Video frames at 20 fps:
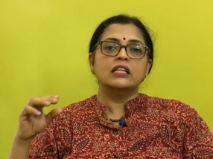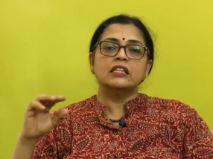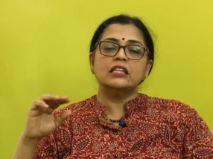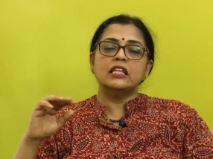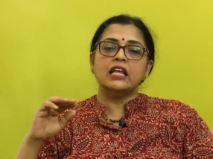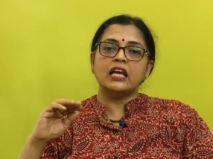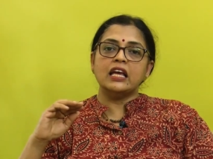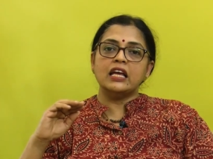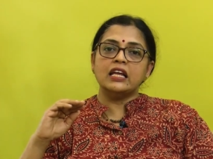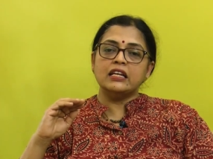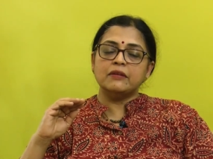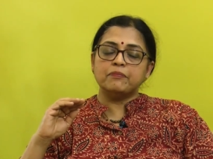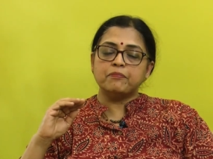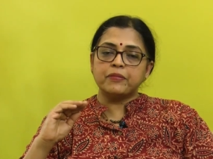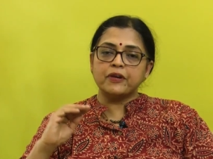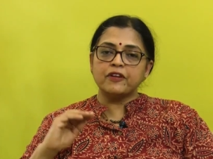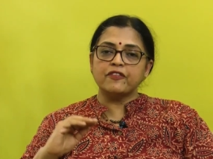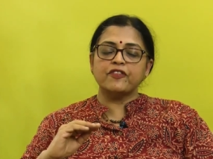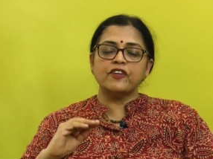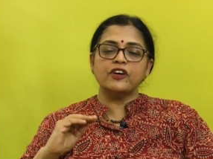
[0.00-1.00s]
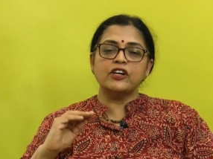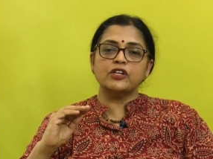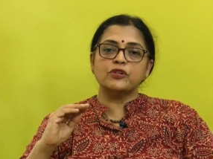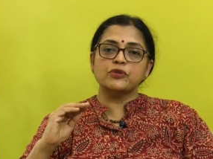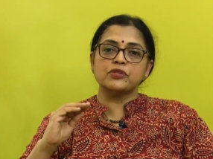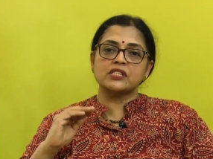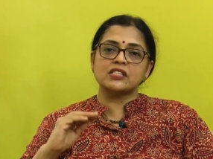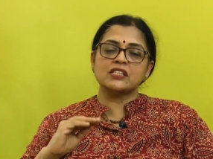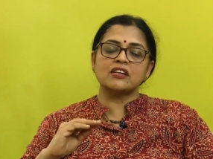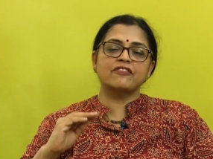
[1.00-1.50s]
They prefer to
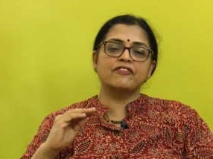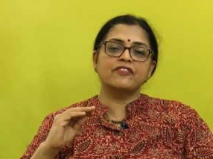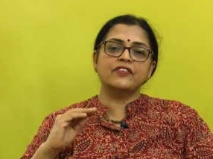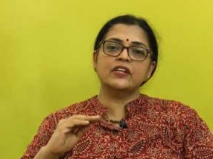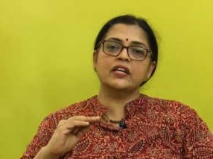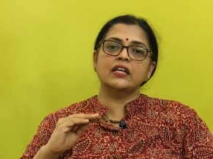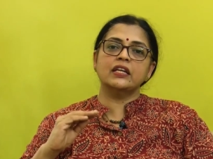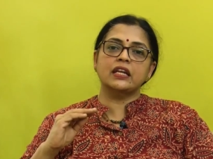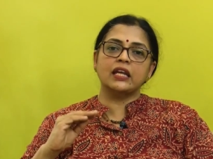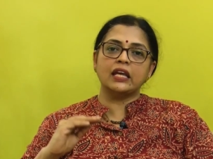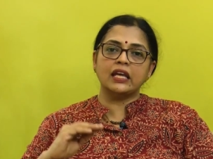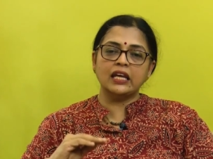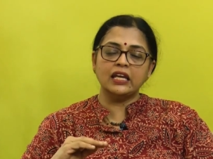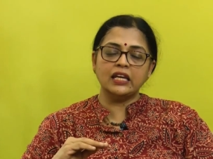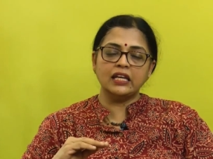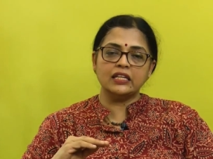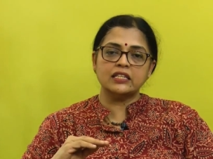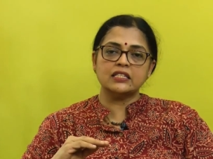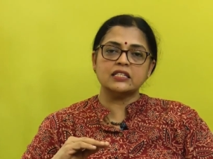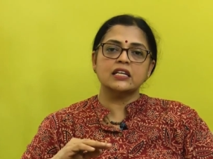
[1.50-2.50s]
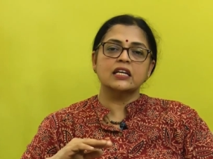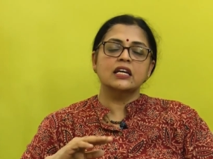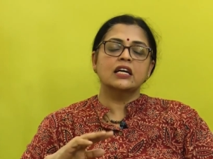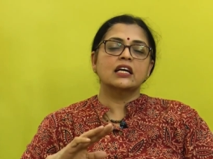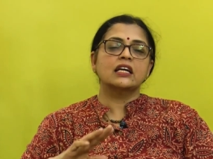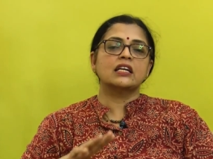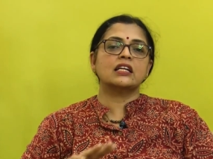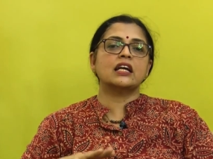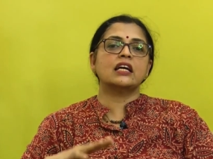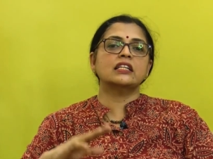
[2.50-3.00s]
suffer in heat
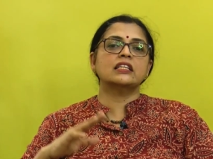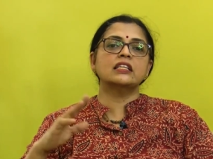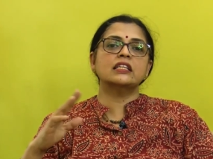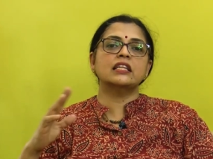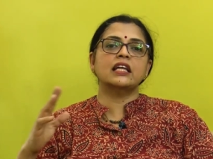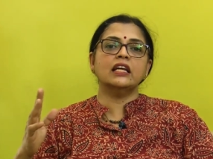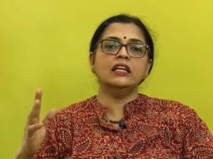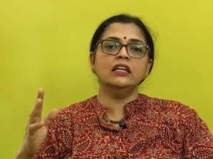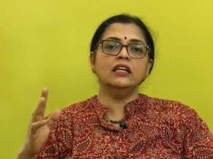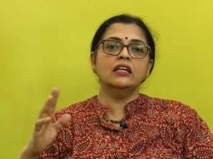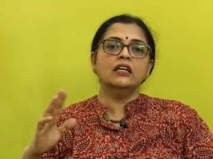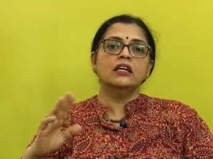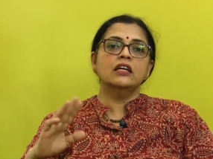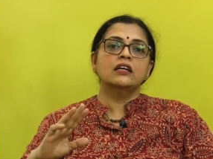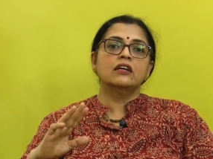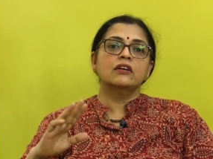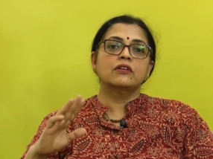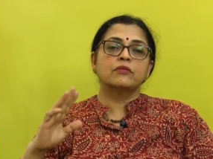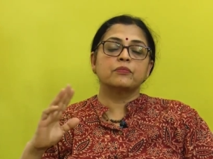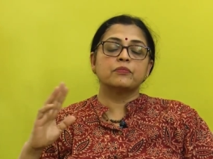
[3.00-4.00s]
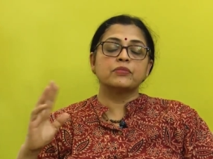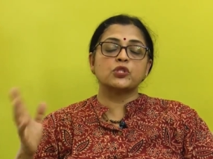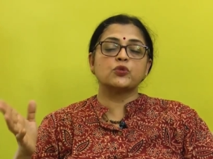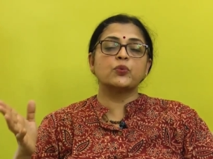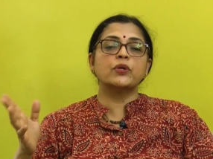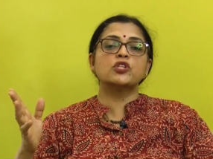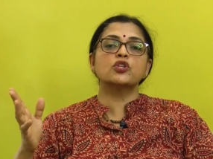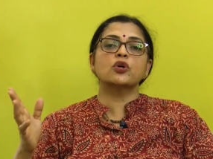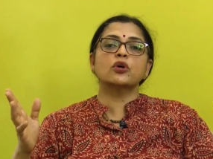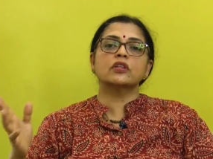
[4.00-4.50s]
rather than
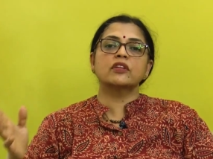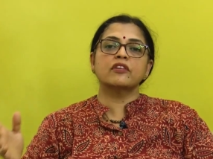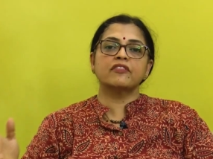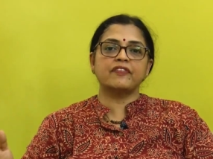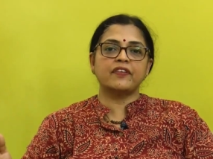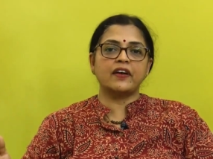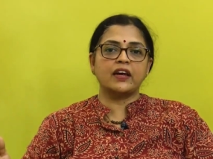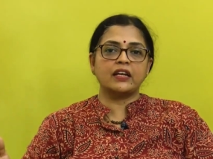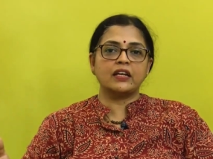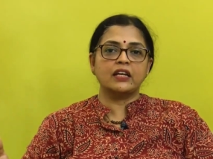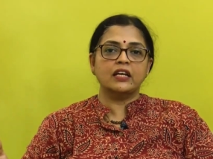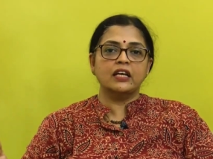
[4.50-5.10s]
switch on the fan.